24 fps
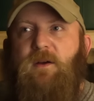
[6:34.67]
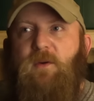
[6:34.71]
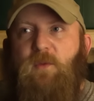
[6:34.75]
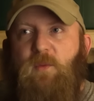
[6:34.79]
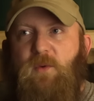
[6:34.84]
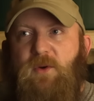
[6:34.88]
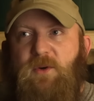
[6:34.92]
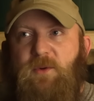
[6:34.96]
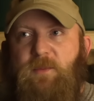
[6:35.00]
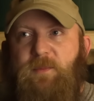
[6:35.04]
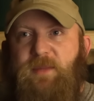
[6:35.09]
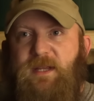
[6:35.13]

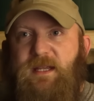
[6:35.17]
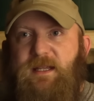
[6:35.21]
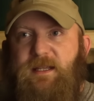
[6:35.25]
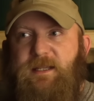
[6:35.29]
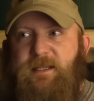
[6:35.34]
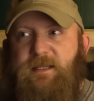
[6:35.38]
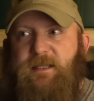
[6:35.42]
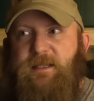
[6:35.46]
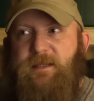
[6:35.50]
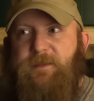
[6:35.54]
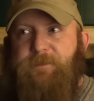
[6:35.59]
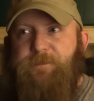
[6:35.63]
will
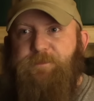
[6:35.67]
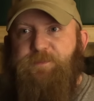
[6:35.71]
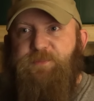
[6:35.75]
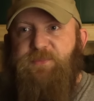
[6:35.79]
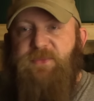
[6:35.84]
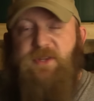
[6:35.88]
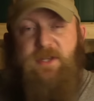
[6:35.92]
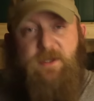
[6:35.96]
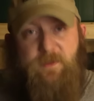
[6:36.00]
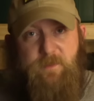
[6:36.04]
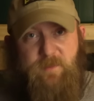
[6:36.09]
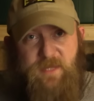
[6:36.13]
be
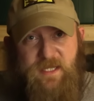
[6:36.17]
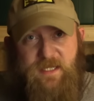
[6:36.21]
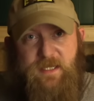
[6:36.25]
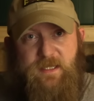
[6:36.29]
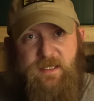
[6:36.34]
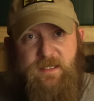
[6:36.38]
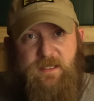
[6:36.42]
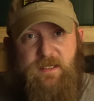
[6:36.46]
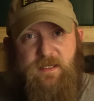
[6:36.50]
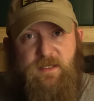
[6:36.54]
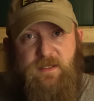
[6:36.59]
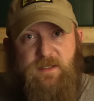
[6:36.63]

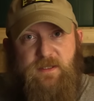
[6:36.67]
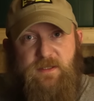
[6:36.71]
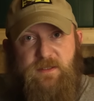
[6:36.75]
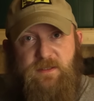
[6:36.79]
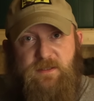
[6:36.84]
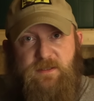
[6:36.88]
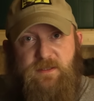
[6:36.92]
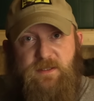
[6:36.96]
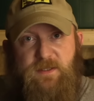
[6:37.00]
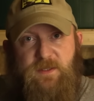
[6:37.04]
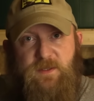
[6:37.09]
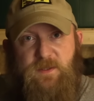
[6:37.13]
committed
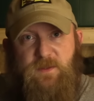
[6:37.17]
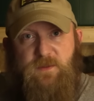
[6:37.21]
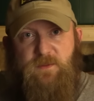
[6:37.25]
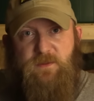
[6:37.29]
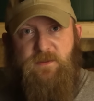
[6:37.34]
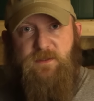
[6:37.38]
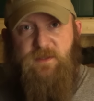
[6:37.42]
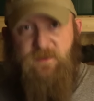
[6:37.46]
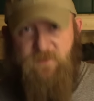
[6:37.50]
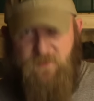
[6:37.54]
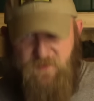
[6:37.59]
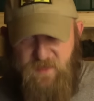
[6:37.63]
to
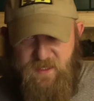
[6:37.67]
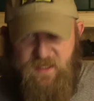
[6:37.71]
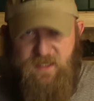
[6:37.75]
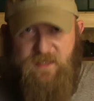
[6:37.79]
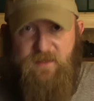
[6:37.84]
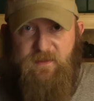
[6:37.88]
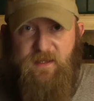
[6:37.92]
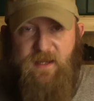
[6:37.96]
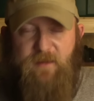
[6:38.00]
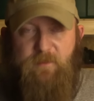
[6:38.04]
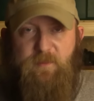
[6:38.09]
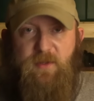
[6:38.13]

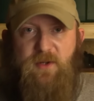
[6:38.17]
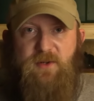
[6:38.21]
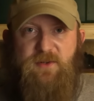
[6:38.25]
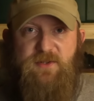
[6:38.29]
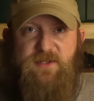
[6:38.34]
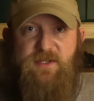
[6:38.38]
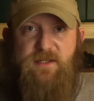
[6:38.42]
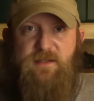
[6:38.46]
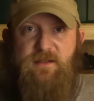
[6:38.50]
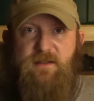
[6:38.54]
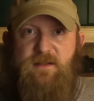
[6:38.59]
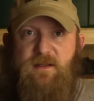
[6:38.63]
defeating that
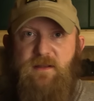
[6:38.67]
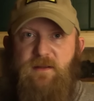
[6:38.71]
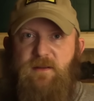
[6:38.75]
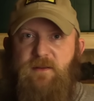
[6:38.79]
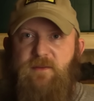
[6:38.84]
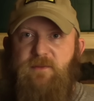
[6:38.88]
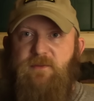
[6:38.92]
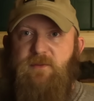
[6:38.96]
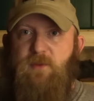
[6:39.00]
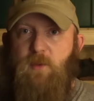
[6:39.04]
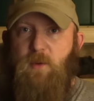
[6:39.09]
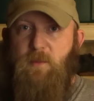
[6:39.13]
person
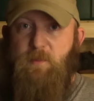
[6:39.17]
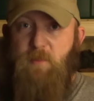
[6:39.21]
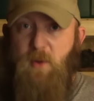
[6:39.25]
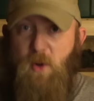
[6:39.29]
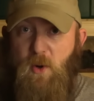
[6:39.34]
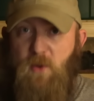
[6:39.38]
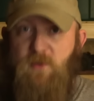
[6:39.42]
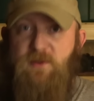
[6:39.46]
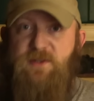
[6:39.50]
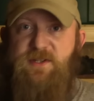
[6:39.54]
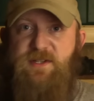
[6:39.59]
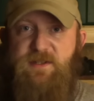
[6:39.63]
for
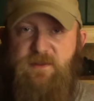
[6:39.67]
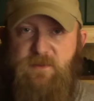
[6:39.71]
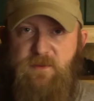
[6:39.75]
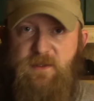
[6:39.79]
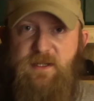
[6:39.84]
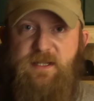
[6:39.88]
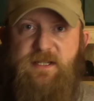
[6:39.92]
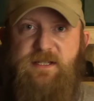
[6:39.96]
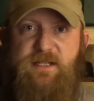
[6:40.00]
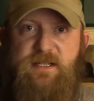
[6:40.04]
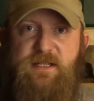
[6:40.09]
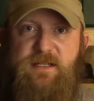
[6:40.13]
partisan
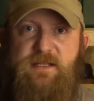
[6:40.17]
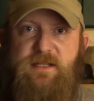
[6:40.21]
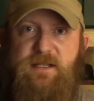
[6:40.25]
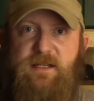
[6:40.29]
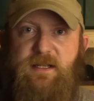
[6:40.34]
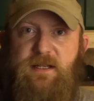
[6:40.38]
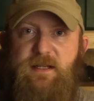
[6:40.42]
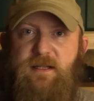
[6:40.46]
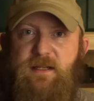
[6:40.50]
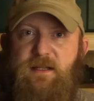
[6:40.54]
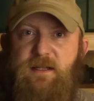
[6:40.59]
reasons,